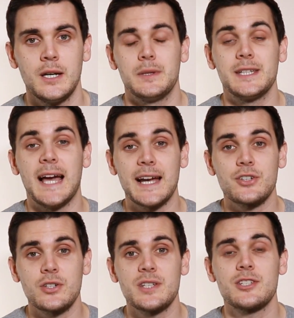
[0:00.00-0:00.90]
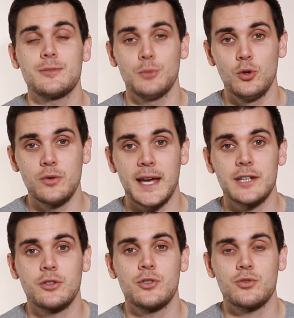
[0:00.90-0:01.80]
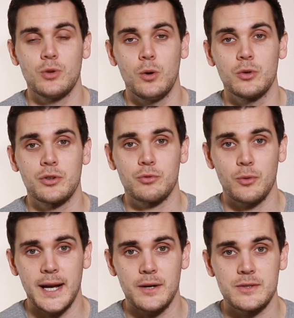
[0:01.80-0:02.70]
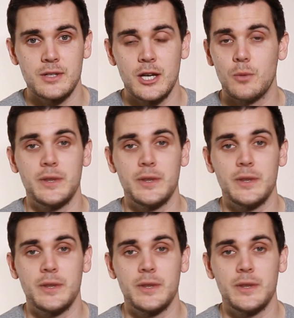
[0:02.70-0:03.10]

But the action is smooth and controlled throughout,